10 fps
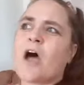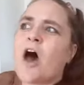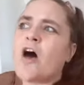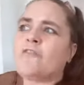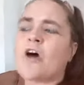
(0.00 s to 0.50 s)

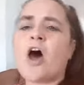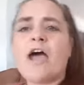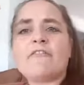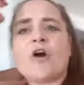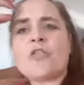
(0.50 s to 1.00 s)
Of, I
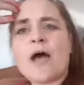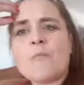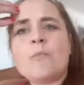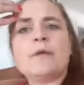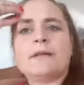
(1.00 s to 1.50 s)
have got that
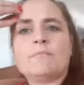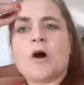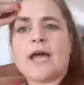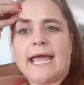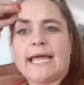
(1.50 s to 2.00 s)
woman in
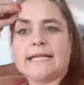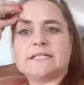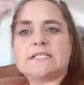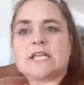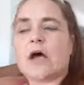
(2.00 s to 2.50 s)
my head.
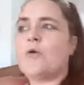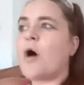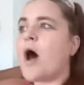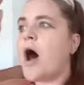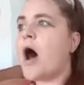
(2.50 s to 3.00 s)
So
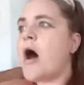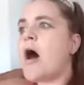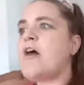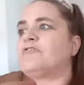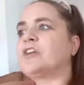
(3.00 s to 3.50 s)

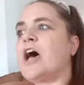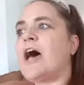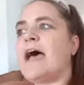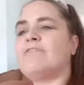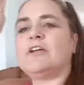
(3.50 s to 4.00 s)
after
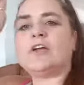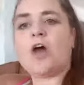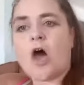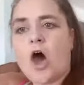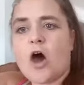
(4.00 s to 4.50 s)
having
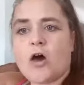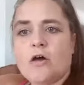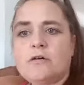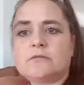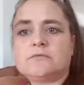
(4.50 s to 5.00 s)

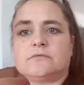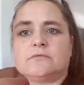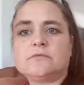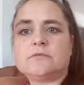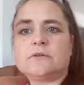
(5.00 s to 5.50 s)
her
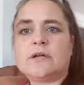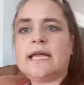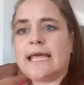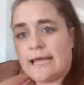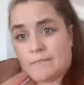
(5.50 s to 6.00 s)

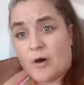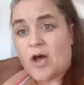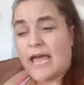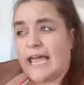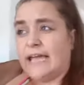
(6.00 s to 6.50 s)
in my
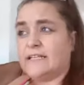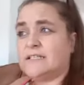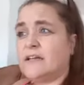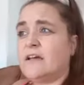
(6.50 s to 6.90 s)
head,